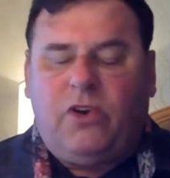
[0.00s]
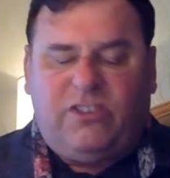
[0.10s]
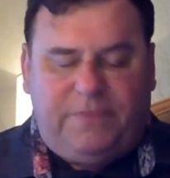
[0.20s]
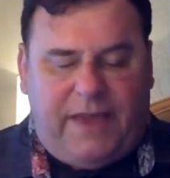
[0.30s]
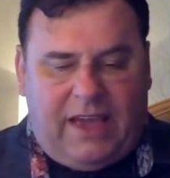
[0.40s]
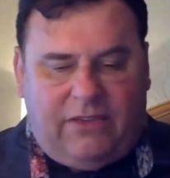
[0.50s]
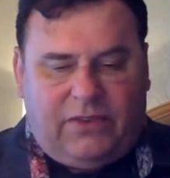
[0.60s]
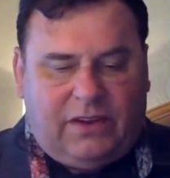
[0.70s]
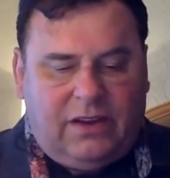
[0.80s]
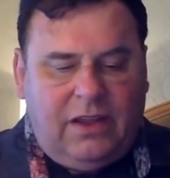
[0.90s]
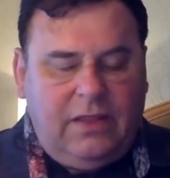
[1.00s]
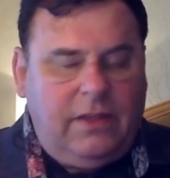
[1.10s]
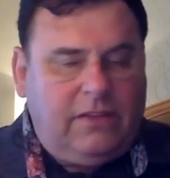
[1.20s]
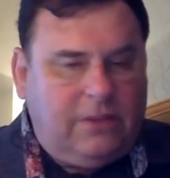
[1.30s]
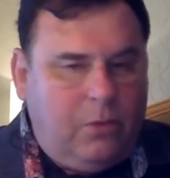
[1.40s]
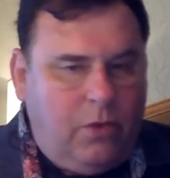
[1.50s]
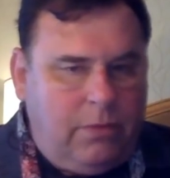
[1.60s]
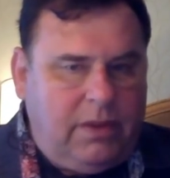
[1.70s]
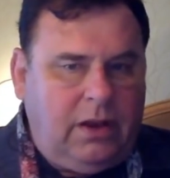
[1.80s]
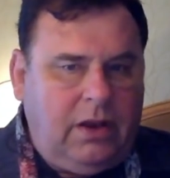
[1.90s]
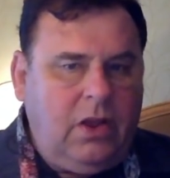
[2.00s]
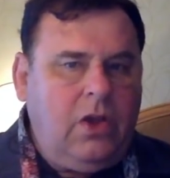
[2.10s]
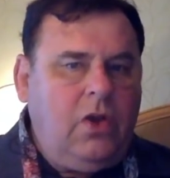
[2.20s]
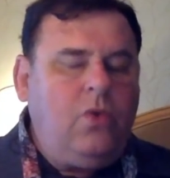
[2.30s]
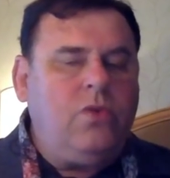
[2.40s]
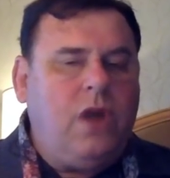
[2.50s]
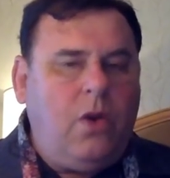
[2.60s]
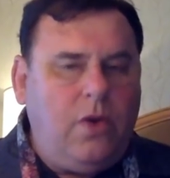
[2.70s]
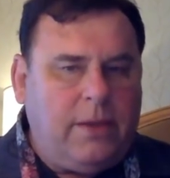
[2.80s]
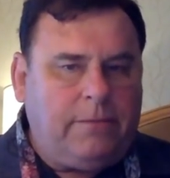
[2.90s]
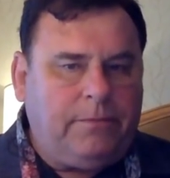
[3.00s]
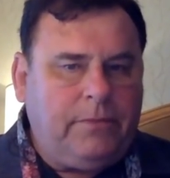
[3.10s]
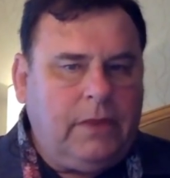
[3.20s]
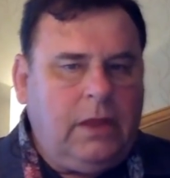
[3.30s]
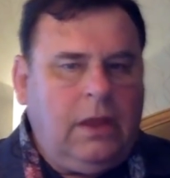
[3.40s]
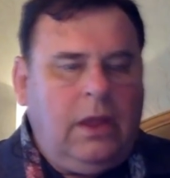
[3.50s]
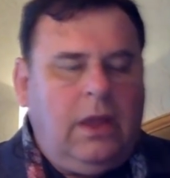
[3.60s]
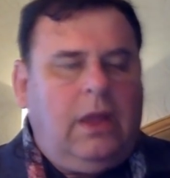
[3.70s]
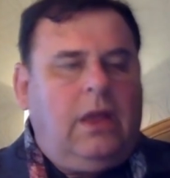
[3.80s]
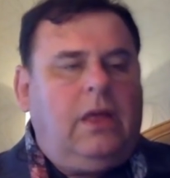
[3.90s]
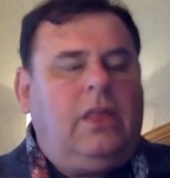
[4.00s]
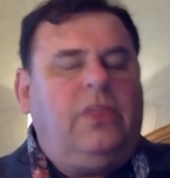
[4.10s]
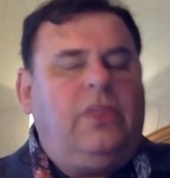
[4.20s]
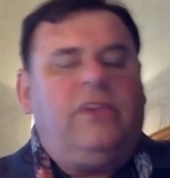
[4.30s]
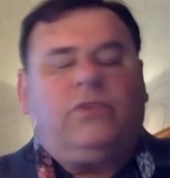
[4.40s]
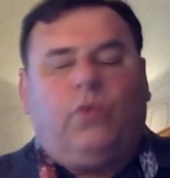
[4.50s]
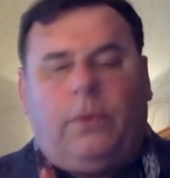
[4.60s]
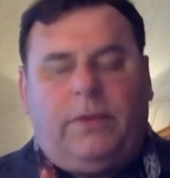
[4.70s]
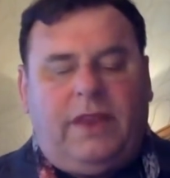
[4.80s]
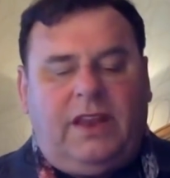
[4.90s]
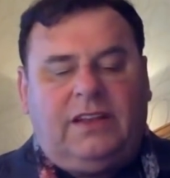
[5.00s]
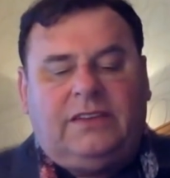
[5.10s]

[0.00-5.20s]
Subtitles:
mode of behavior. These are women who know him. This woman,